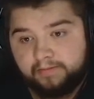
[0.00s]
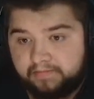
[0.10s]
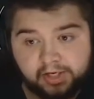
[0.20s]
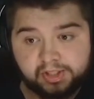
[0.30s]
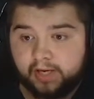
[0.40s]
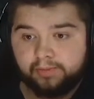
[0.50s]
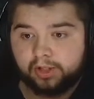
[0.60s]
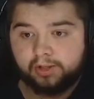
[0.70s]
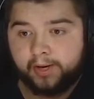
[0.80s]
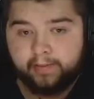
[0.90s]
this team's
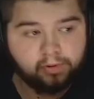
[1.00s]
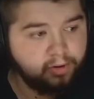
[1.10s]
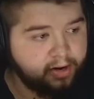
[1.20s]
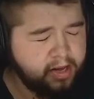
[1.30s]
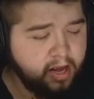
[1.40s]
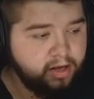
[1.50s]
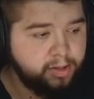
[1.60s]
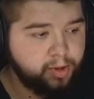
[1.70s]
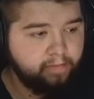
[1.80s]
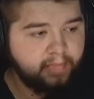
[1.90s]
incredible, right?
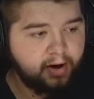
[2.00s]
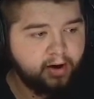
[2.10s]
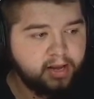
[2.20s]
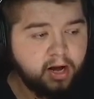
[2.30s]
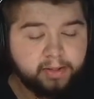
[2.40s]
You've got Mere.